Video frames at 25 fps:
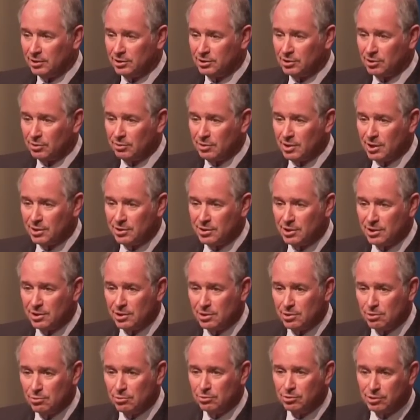so that the
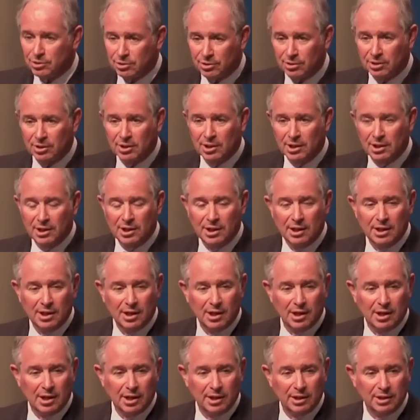user,
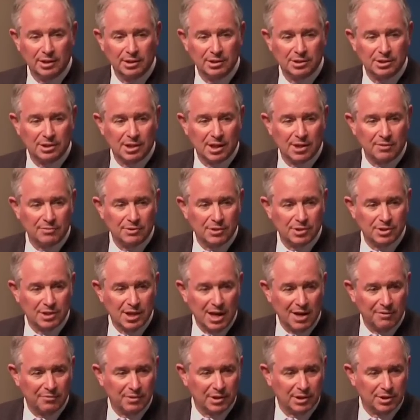instead of
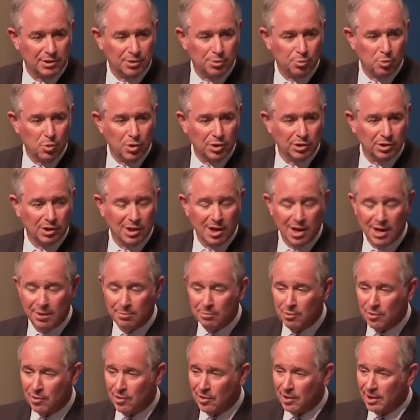just having this one
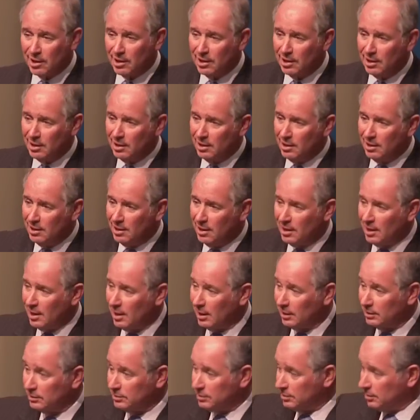library,
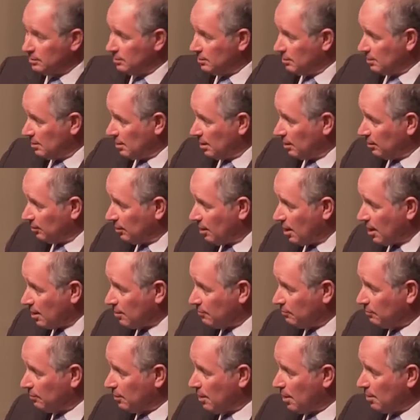has a
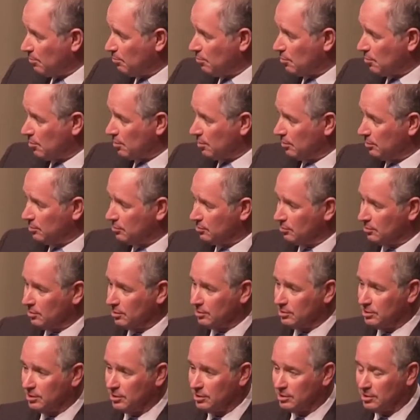lot of libraries on
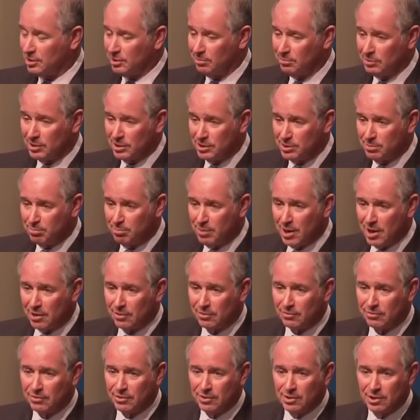a system. It's
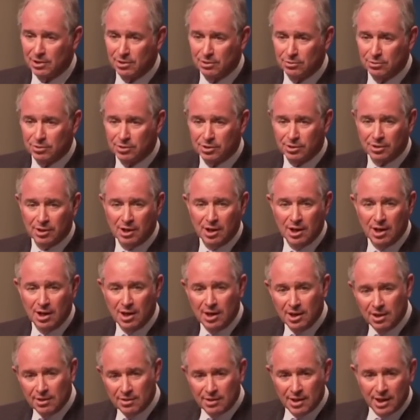better for the user.
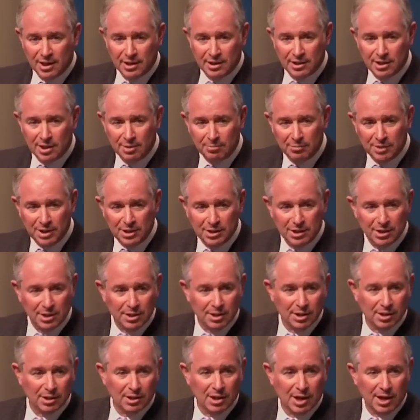They come
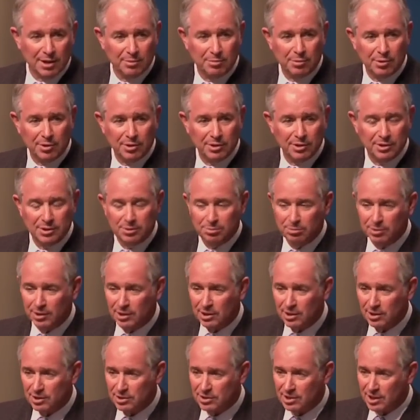into the libraries
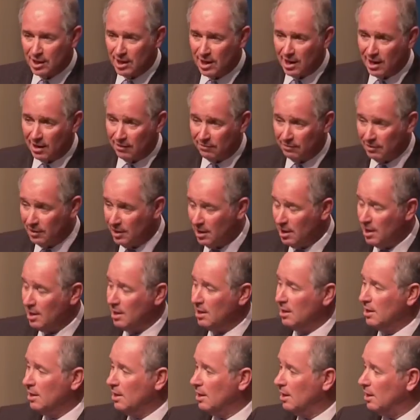because they have
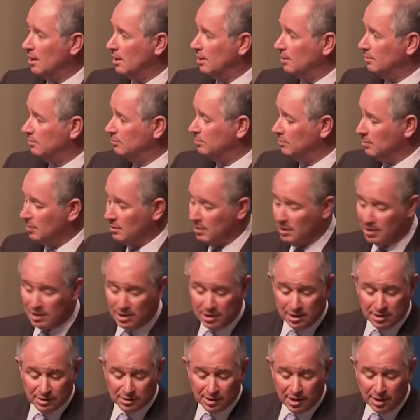uh, uh,
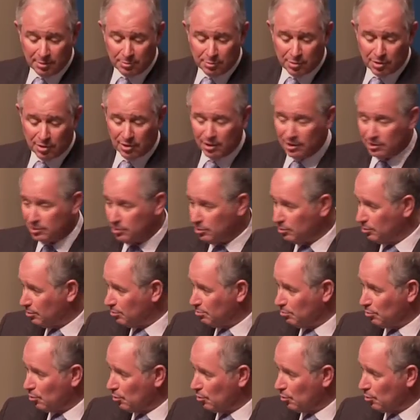librarians who are